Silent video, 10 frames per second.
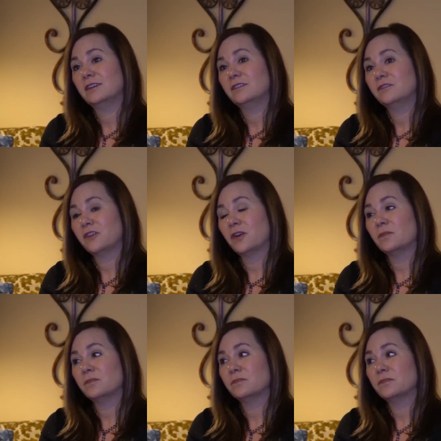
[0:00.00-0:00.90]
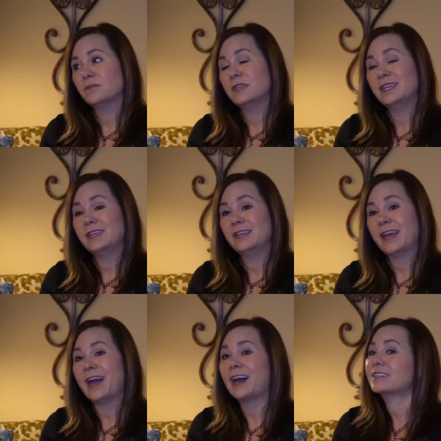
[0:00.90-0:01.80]
from the
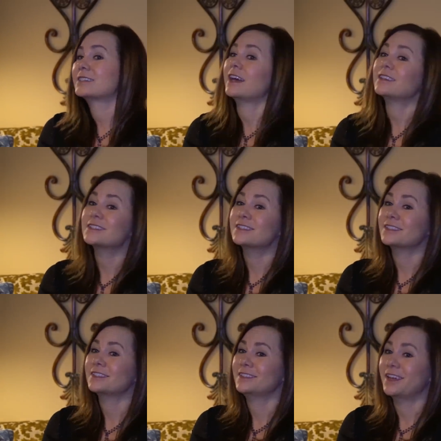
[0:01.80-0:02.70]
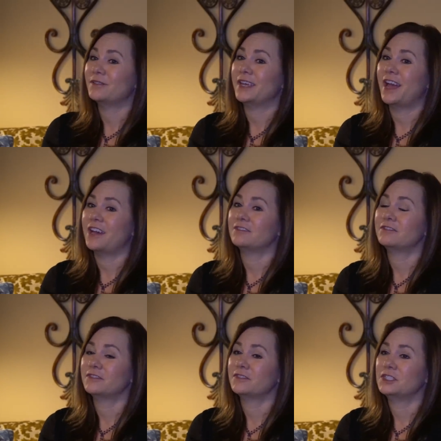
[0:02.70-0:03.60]
access that we have
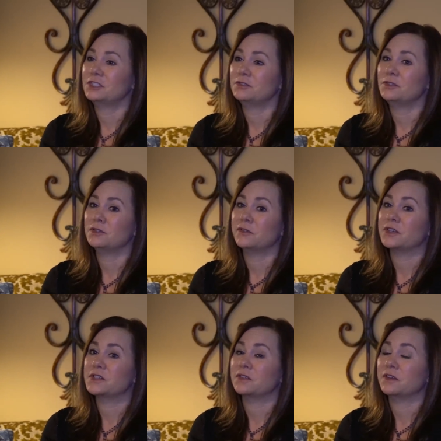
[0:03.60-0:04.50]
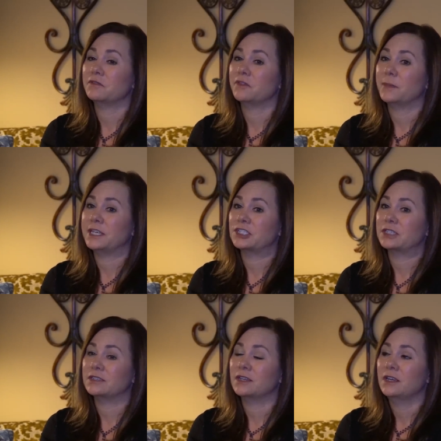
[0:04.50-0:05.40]
to universal
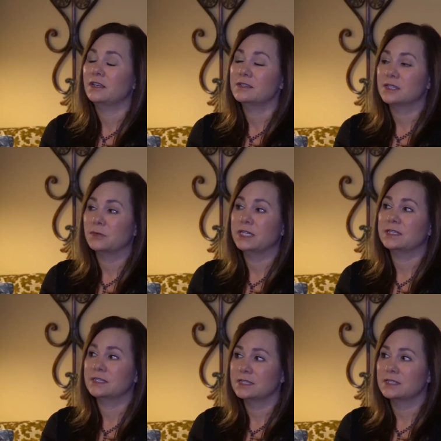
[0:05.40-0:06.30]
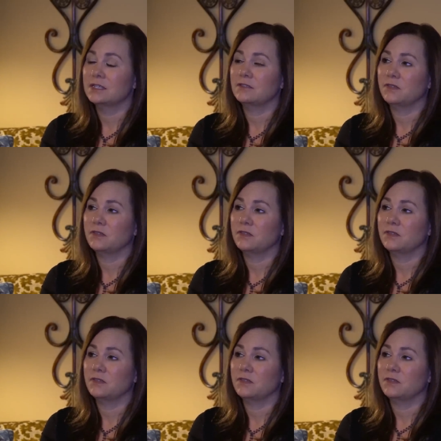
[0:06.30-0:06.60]
information. So we exist in a